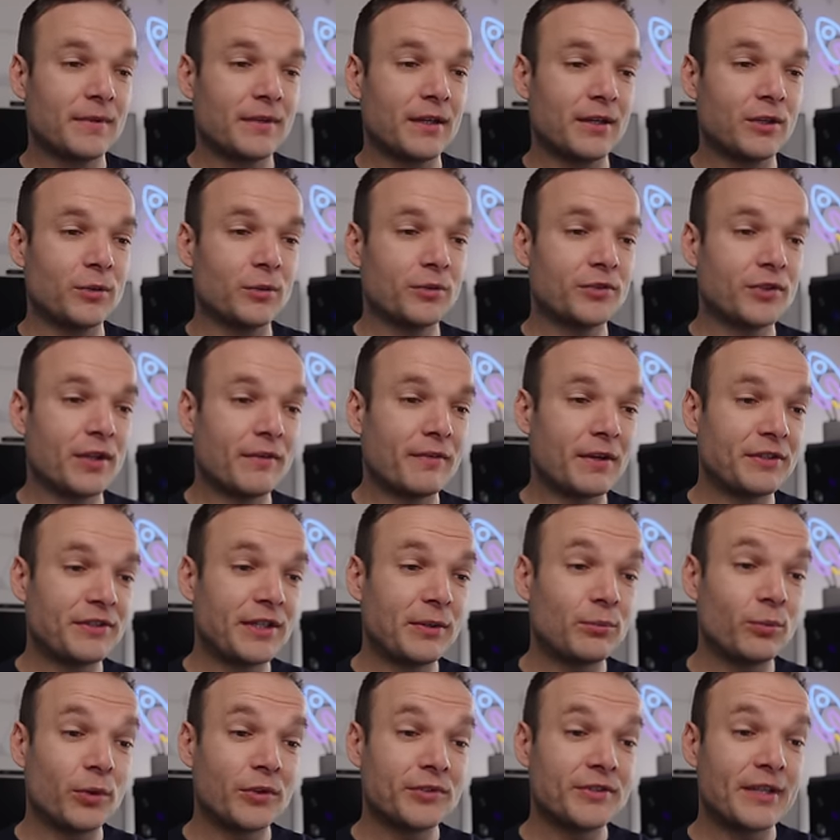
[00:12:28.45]
And also, if I
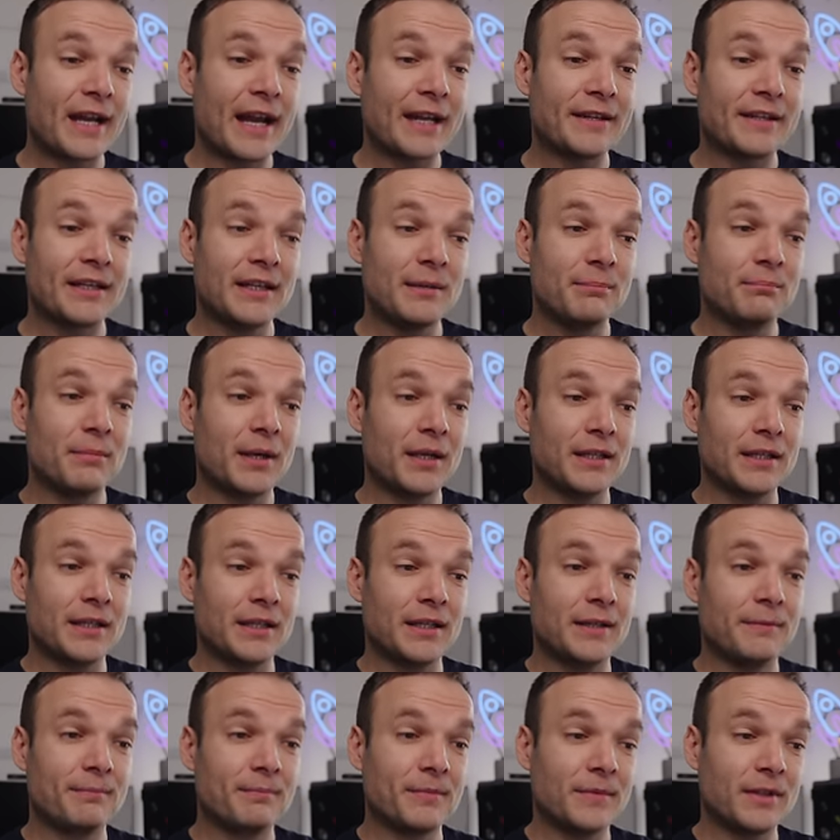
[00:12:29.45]
did want to add any
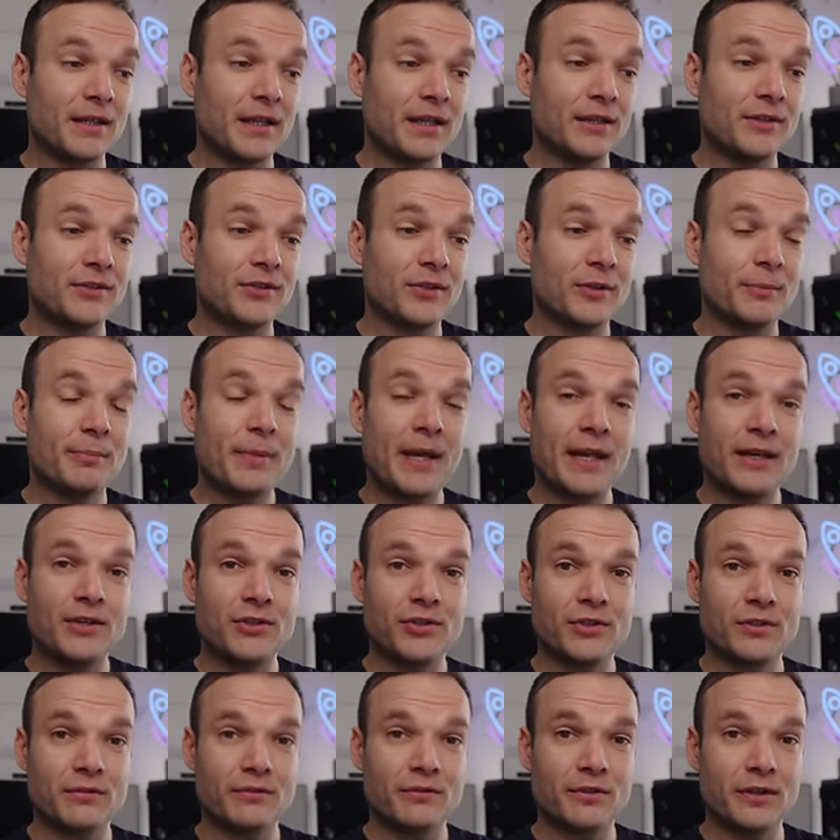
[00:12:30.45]
money into the
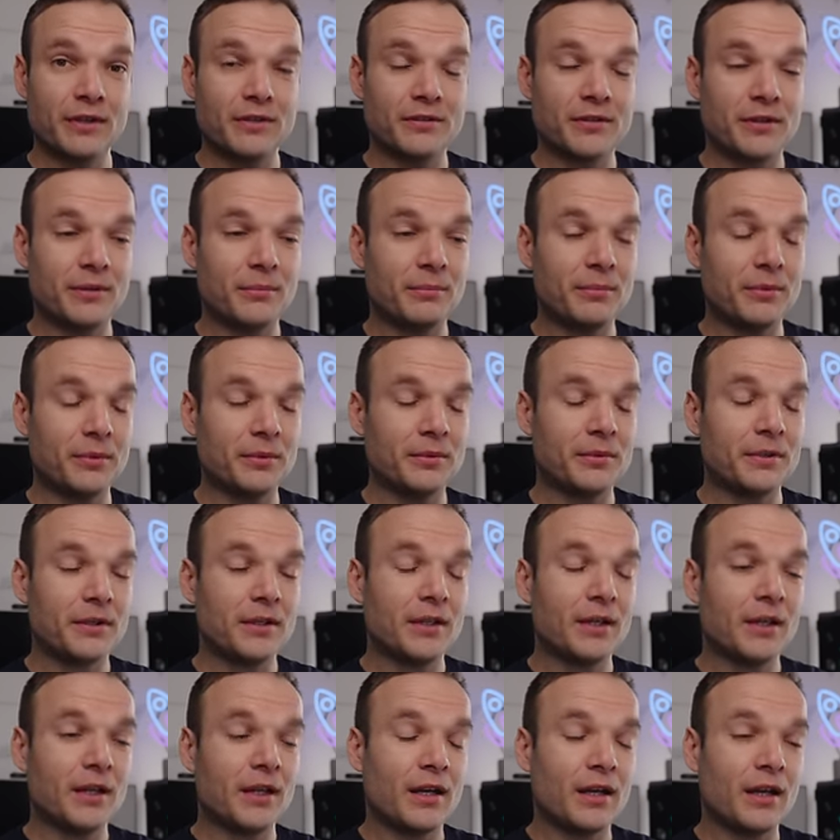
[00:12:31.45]
pension, for example,
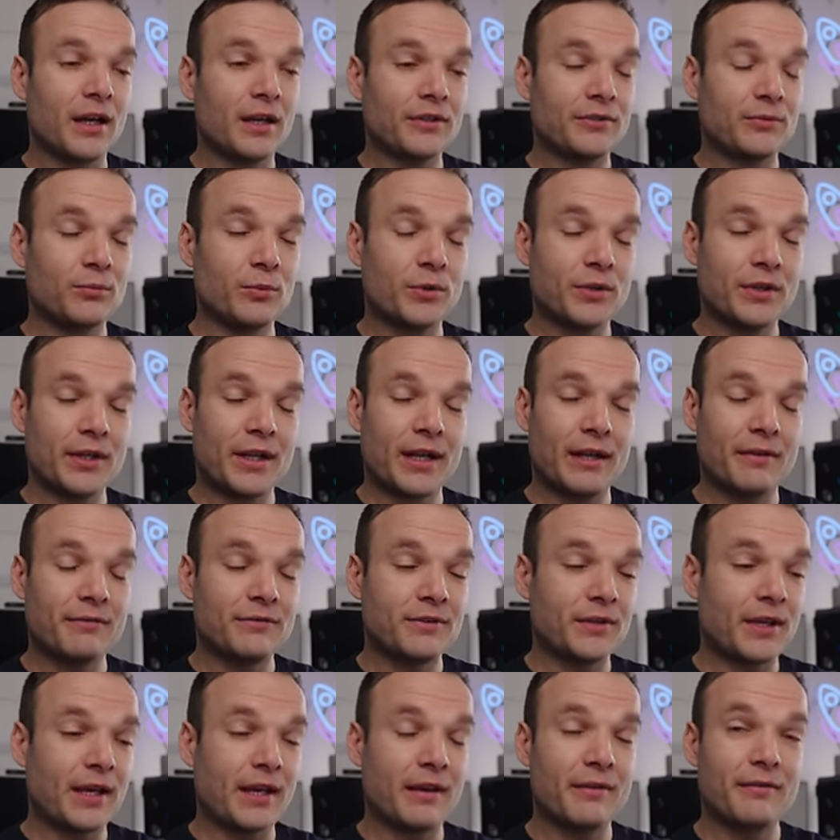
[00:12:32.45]
I wouldn't have
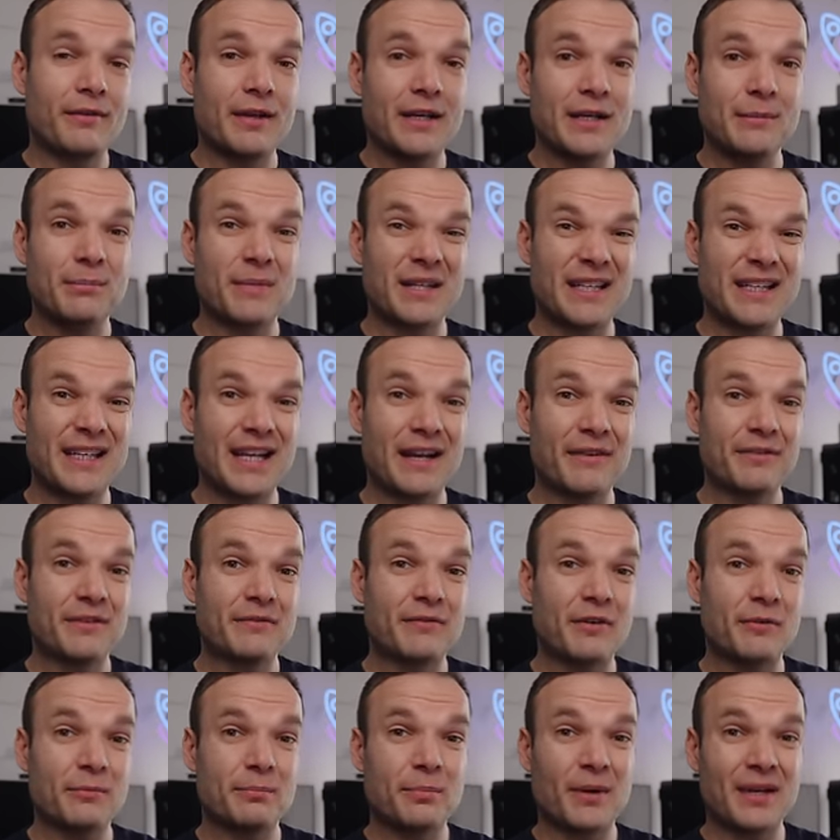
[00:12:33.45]
to have any money left
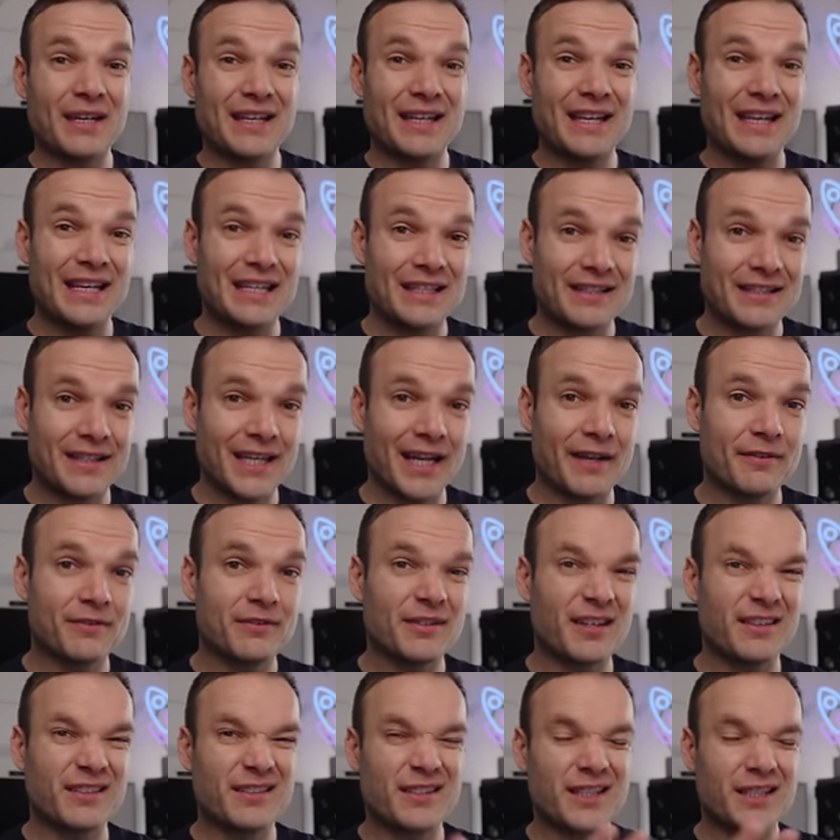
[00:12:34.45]
if I was buying ETFs.
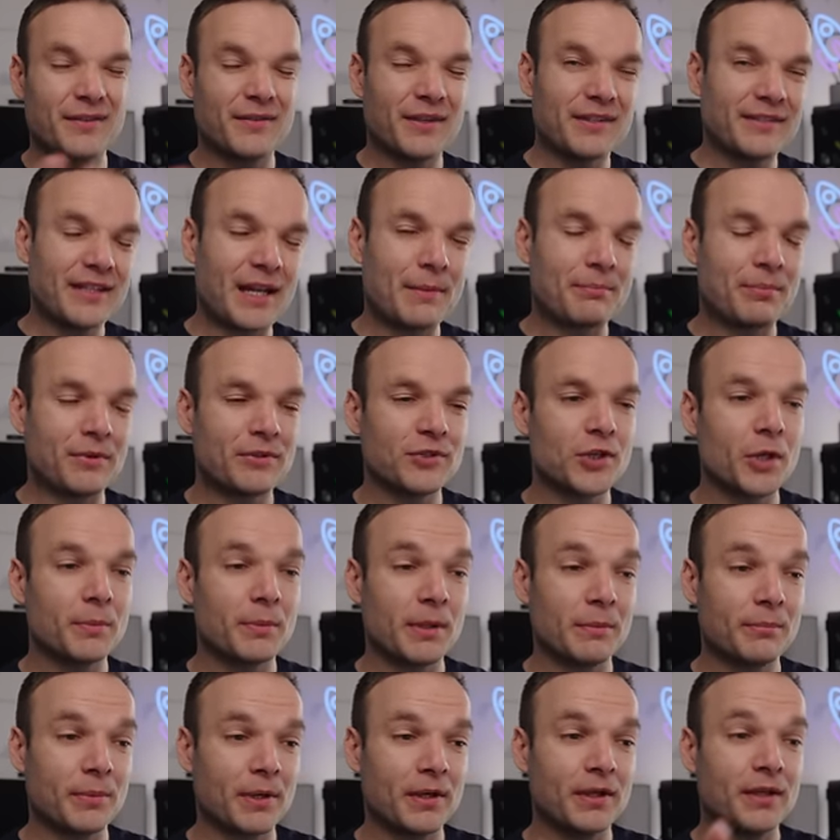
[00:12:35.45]
That's kind of a separate
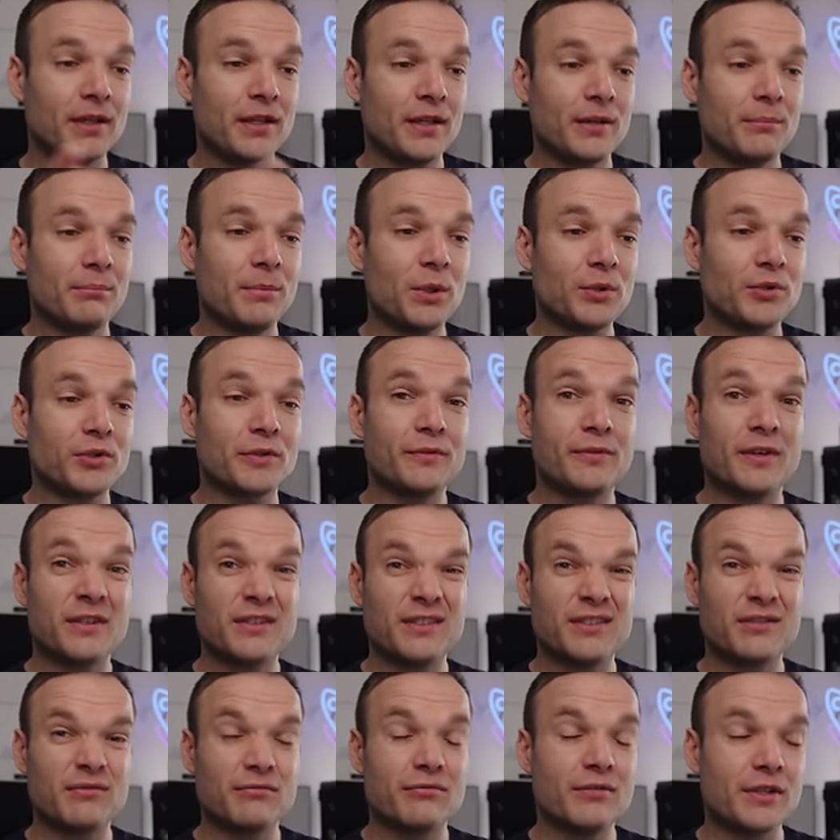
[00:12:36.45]
topic, but mutual
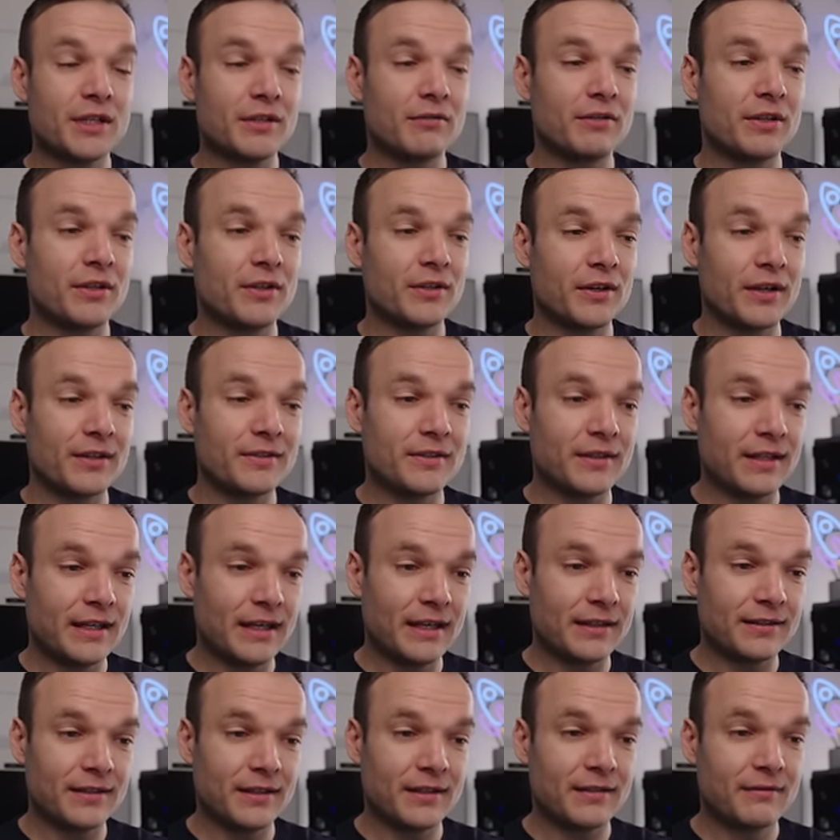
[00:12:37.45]
fund is really, really nice and
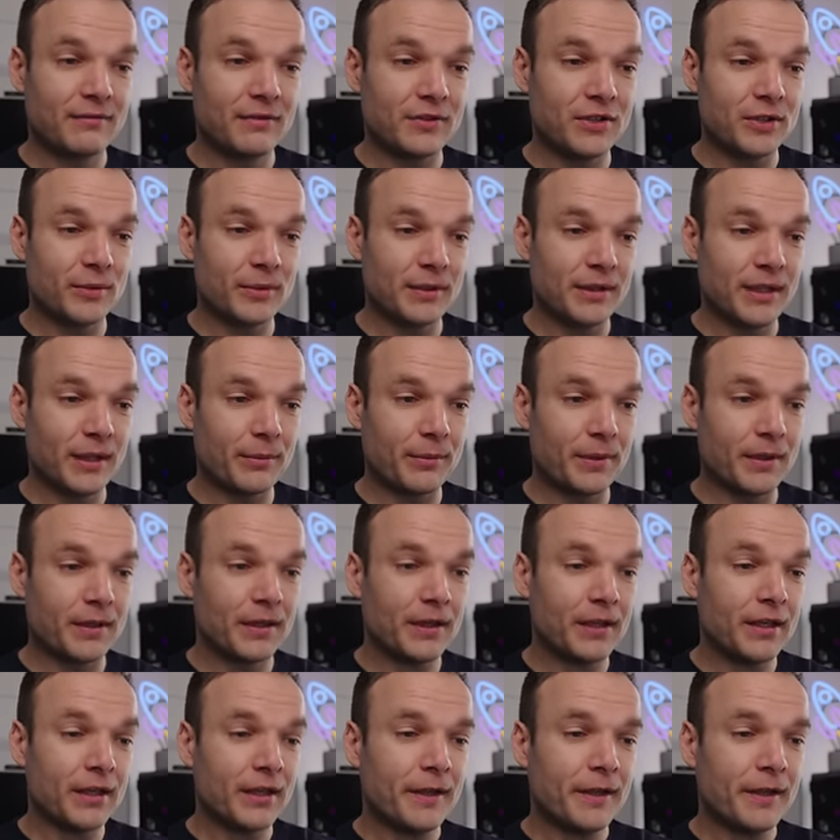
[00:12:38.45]
easy for doing that one.